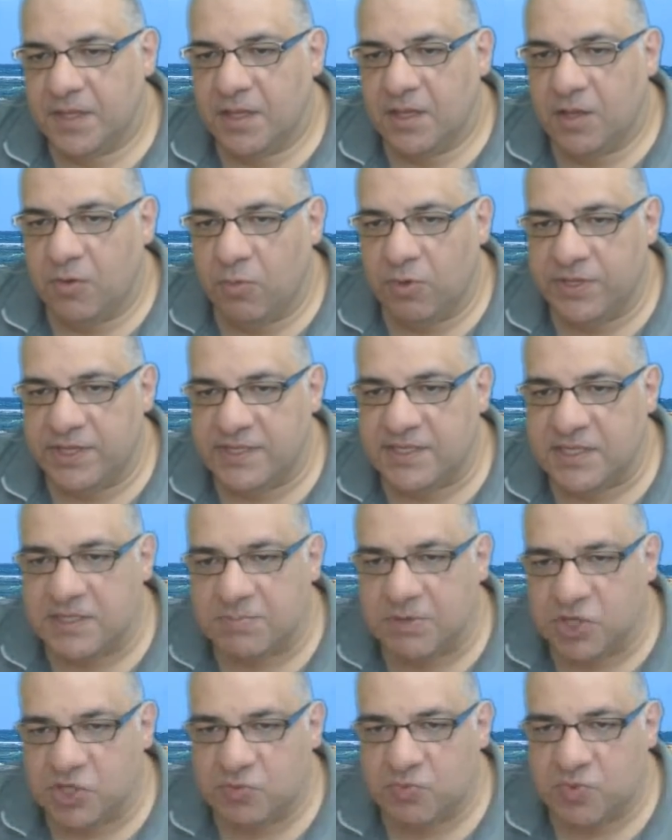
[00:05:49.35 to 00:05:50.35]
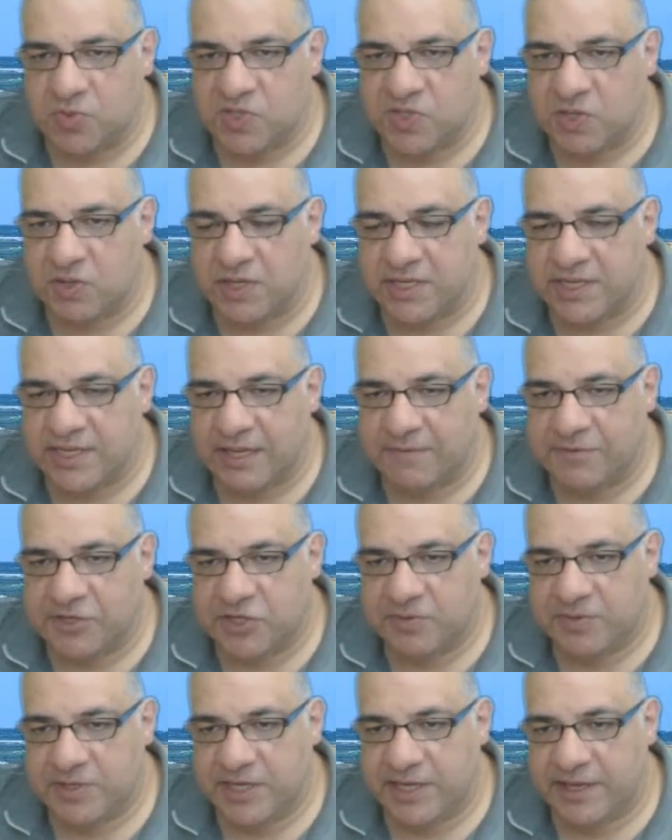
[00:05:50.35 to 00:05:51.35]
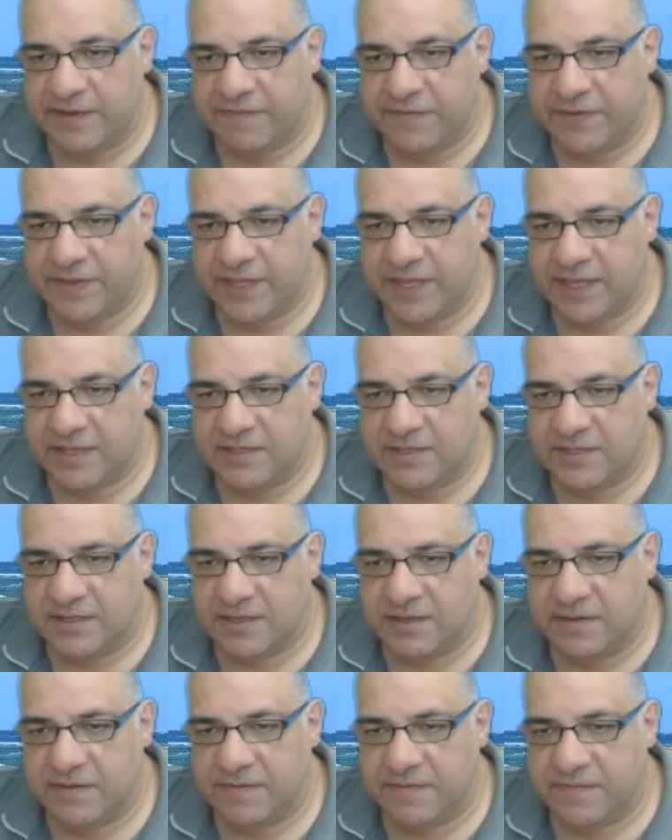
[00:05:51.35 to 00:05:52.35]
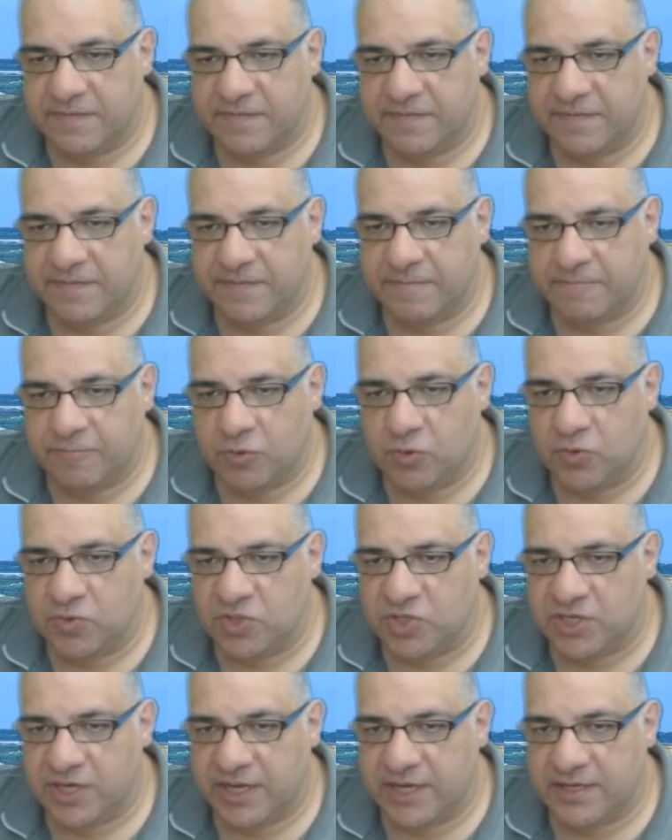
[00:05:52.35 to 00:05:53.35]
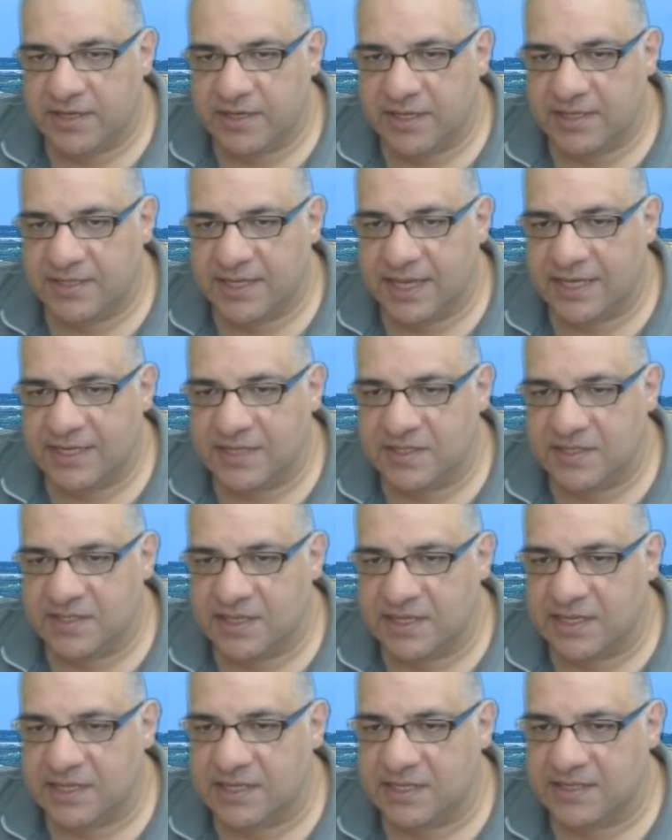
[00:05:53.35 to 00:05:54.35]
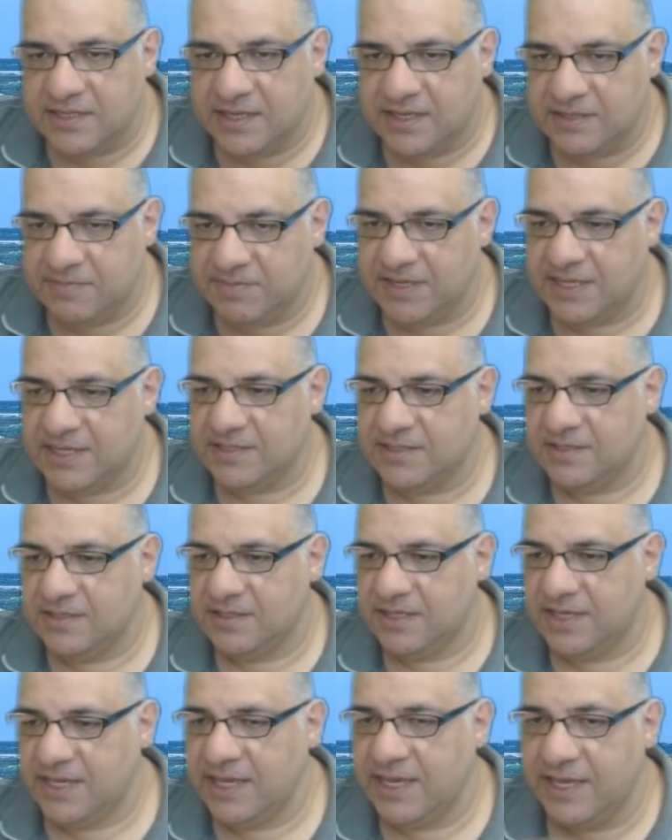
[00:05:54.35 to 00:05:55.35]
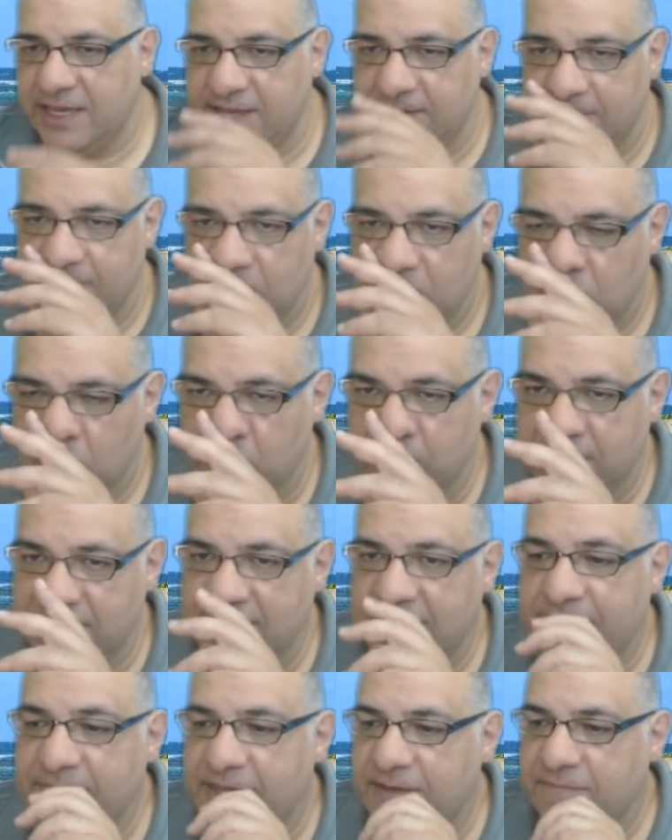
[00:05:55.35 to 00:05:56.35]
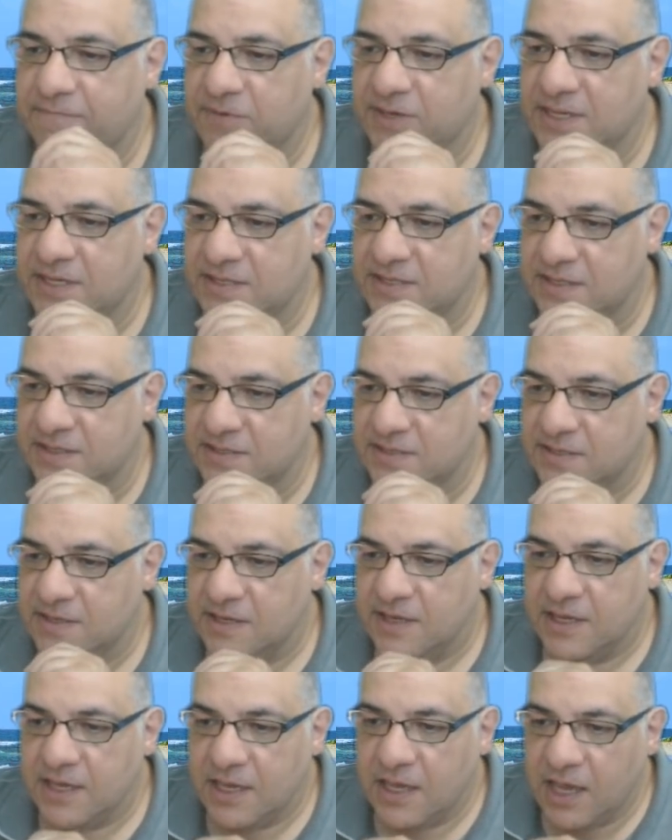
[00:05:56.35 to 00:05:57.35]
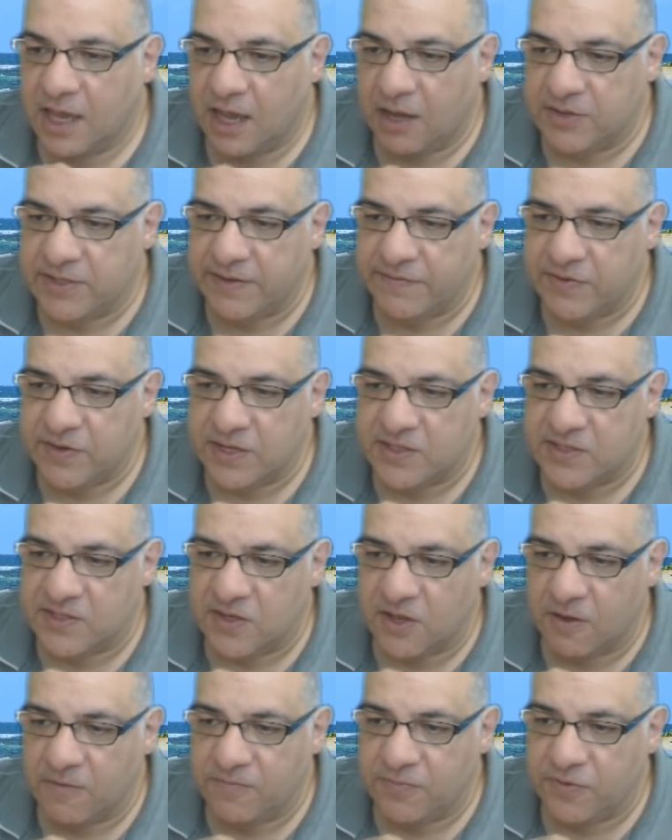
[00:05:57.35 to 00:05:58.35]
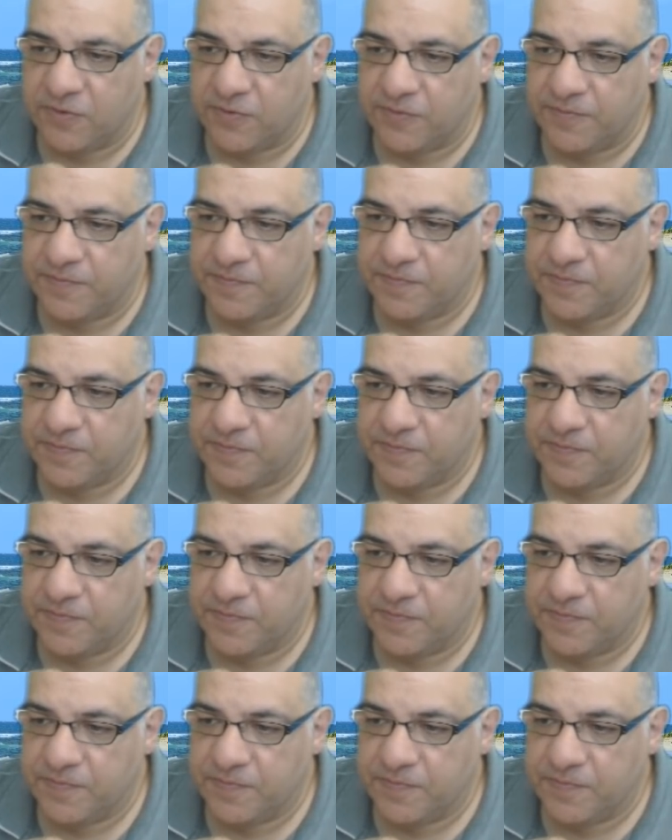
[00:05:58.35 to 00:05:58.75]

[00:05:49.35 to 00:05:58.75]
Well, this is much more solid now, bishop e8 for that uh, pawn chain. It's adding solidity to black's king, although it's hemming in pieces. I'll give you an example.